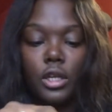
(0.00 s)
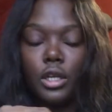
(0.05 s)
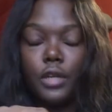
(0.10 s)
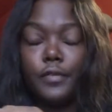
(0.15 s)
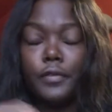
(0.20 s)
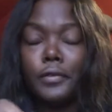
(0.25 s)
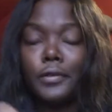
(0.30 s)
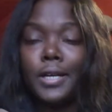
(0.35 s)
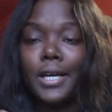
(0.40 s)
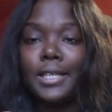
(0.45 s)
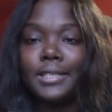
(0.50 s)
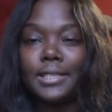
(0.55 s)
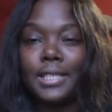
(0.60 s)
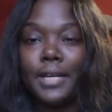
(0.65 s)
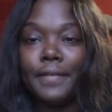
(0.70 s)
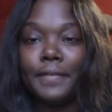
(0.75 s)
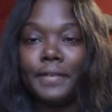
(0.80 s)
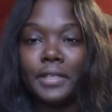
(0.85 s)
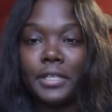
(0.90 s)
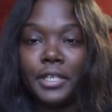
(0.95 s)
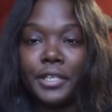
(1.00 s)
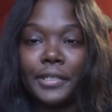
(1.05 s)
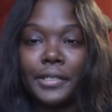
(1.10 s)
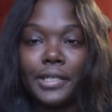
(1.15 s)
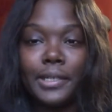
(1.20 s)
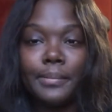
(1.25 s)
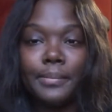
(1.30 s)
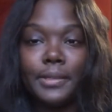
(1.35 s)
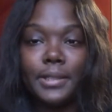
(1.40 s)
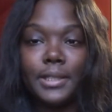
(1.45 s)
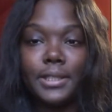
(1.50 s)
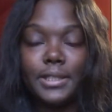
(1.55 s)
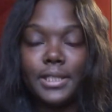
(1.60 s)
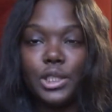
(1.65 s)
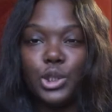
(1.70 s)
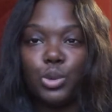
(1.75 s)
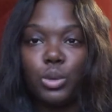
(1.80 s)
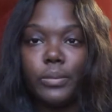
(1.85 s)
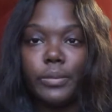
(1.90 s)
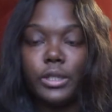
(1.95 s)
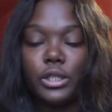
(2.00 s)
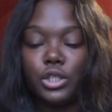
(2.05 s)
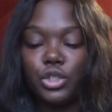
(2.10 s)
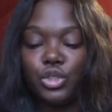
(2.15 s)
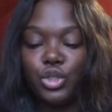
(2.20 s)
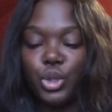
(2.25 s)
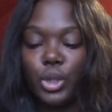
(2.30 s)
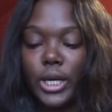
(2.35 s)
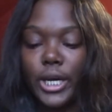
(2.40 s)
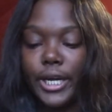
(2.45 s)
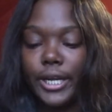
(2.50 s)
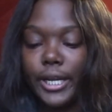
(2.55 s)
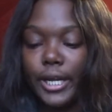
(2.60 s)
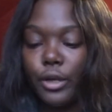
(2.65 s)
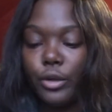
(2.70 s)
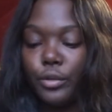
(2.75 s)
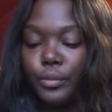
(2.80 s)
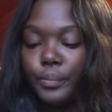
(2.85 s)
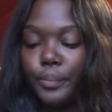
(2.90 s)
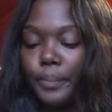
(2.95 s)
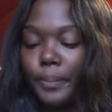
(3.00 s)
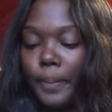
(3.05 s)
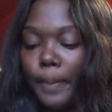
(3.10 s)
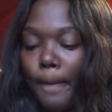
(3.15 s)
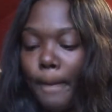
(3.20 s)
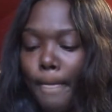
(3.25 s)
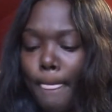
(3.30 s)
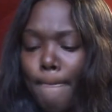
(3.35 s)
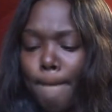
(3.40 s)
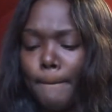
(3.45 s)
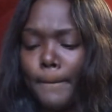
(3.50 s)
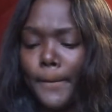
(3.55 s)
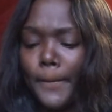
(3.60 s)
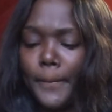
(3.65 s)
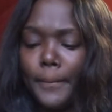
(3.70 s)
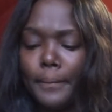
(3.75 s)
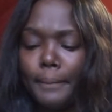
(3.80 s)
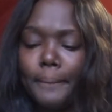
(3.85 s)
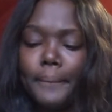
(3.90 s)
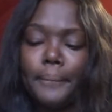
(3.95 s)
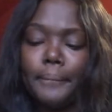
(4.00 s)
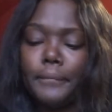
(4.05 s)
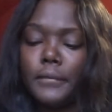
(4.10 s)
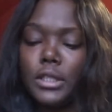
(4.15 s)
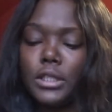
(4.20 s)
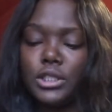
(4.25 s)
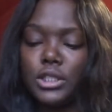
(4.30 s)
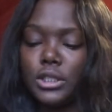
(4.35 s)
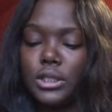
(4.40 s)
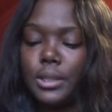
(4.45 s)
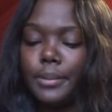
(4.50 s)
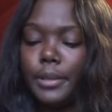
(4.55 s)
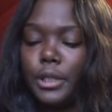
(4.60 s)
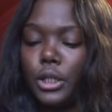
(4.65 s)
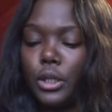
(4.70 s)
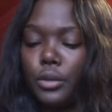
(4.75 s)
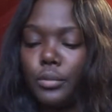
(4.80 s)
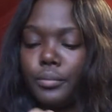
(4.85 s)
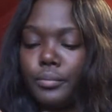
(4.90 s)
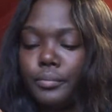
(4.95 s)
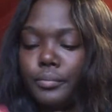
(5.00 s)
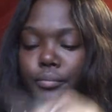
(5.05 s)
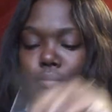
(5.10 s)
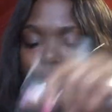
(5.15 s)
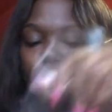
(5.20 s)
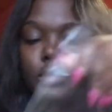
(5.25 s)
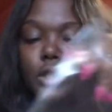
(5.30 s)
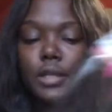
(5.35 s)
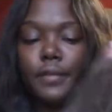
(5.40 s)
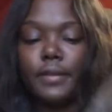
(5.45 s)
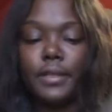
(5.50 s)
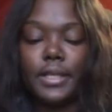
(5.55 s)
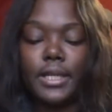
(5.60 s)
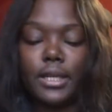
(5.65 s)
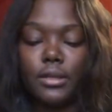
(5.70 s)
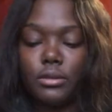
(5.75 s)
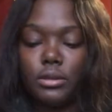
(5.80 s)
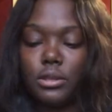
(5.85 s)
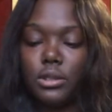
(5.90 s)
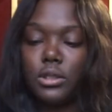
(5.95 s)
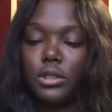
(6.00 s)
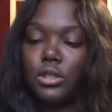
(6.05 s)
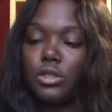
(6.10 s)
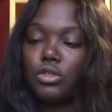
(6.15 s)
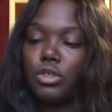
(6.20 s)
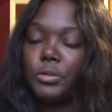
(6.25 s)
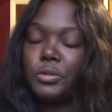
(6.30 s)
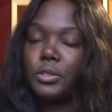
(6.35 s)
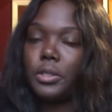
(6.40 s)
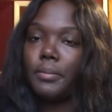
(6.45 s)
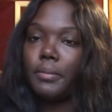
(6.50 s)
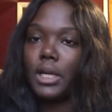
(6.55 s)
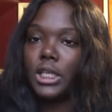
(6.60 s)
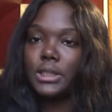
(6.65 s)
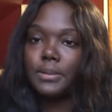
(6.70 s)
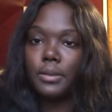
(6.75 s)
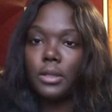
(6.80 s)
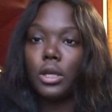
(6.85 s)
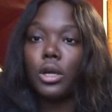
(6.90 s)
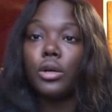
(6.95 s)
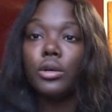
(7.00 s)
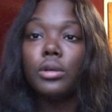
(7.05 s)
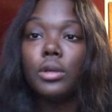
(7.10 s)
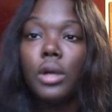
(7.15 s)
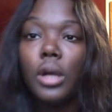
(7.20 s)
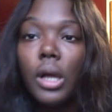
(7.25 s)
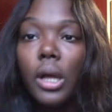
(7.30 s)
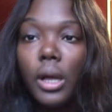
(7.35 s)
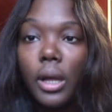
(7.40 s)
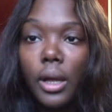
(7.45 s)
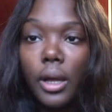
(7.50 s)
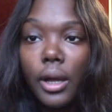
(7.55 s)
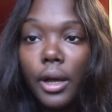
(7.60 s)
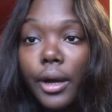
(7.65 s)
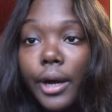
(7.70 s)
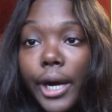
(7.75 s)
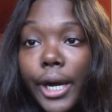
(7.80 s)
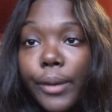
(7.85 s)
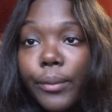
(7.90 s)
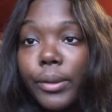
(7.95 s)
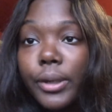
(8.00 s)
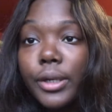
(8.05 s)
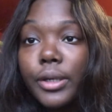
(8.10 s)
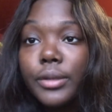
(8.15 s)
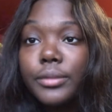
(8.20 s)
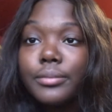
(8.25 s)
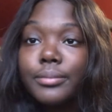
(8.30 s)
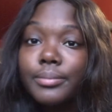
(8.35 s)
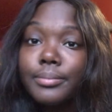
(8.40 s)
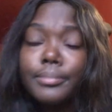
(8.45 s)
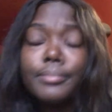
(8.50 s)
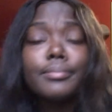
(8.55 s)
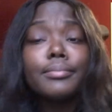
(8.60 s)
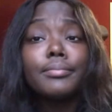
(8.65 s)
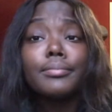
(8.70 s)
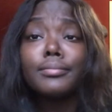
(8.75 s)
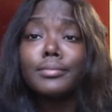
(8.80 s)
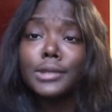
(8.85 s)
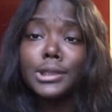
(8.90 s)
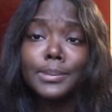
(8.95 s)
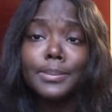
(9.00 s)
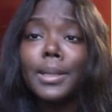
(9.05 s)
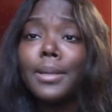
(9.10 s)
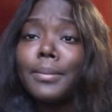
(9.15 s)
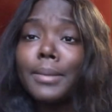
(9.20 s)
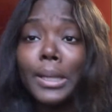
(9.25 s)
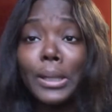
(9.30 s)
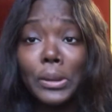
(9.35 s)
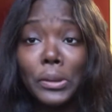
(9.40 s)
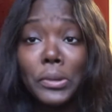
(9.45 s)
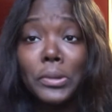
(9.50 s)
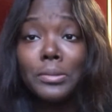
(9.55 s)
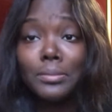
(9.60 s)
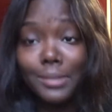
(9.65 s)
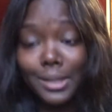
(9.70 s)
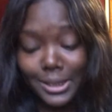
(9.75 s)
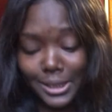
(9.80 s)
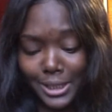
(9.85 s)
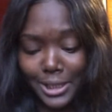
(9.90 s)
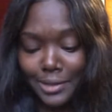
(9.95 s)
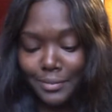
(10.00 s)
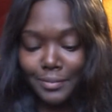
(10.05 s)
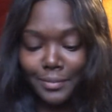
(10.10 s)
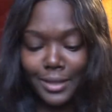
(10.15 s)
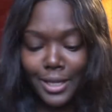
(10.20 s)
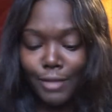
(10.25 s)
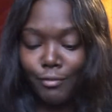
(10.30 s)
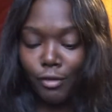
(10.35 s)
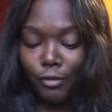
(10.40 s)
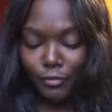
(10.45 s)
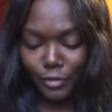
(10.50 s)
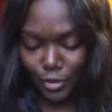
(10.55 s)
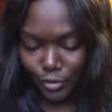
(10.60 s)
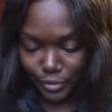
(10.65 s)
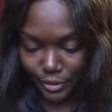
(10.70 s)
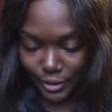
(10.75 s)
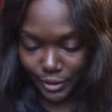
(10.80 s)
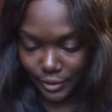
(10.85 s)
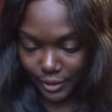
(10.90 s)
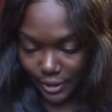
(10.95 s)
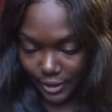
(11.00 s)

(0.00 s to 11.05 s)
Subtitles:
If you guys have any hair companies that you want me to try out, just let me know. Leave it down in the description box below. I will spend my own money and review it.